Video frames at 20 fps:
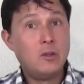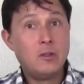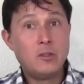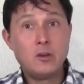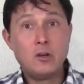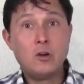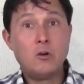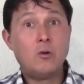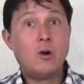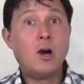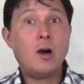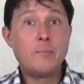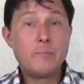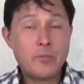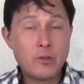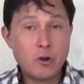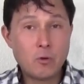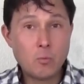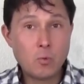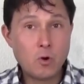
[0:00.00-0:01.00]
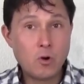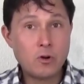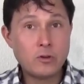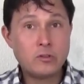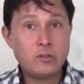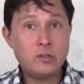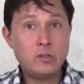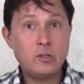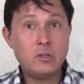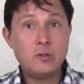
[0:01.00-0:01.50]
you know, up their
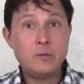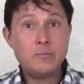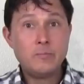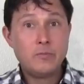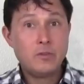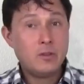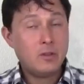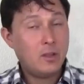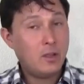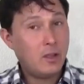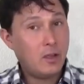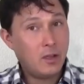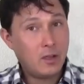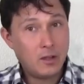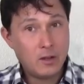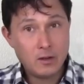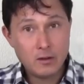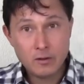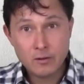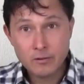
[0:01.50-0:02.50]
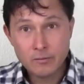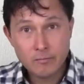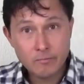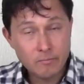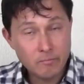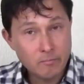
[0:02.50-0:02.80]
warranty and